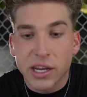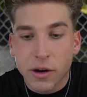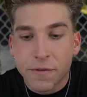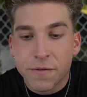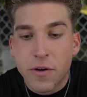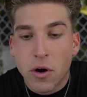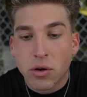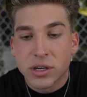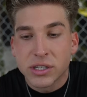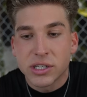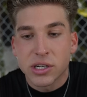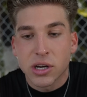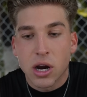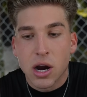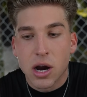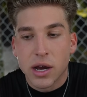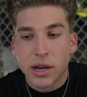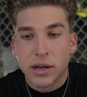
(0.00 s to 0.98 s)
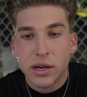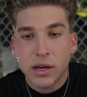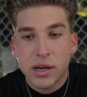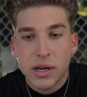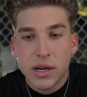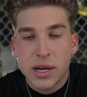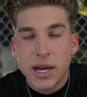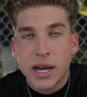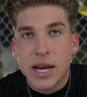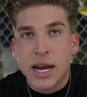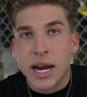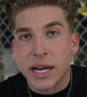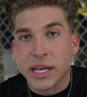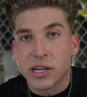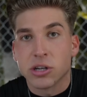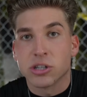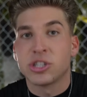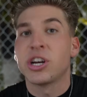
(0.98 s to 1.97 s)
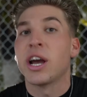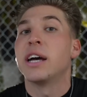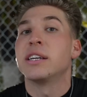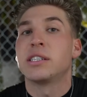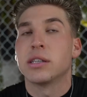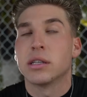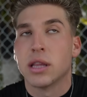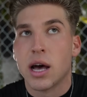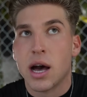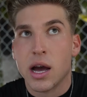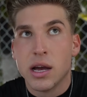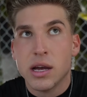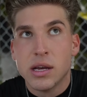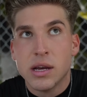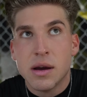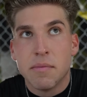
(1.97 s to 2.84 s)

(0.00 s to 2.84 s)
you're focusing on hitting your chest a lot.